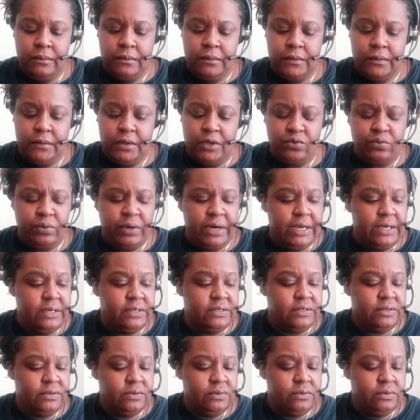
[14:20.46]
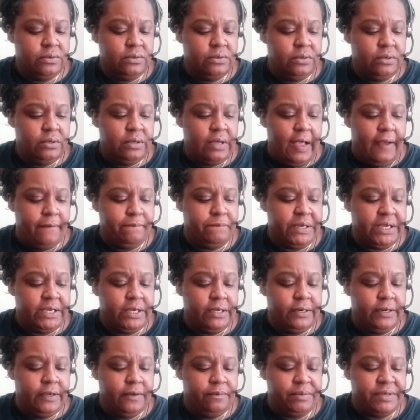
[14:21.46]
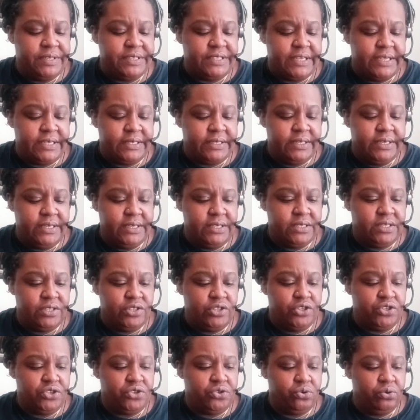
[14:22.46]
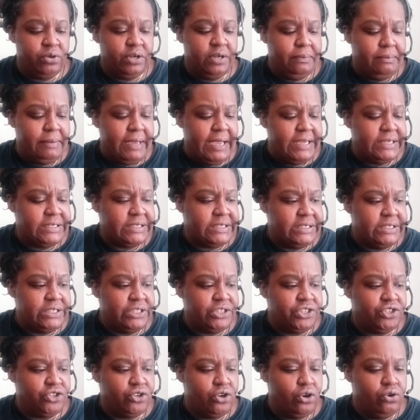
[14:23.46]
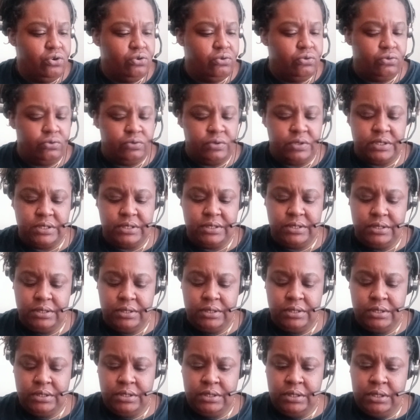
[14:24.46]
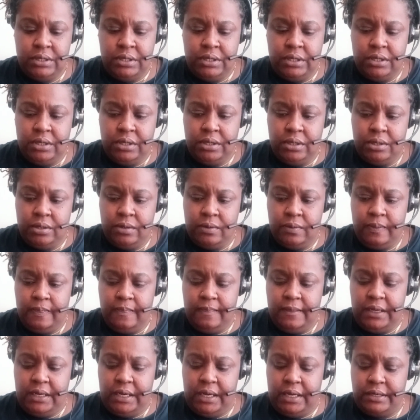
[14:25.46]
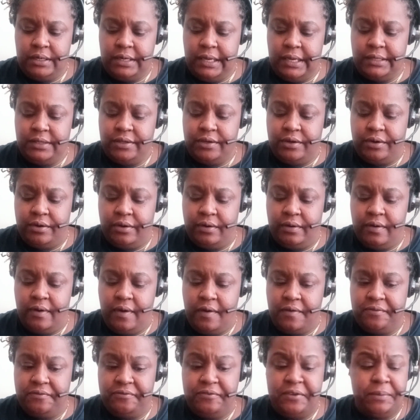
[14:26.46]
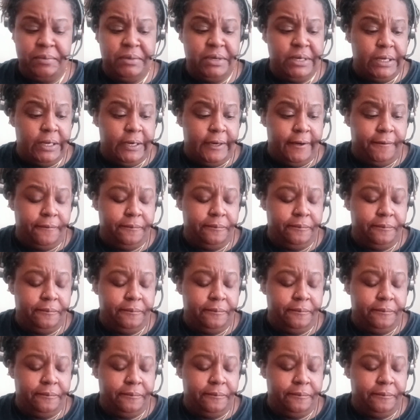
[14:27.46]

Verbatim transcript: Because what else I'm picking up is that this distorted masculine chose another feminine,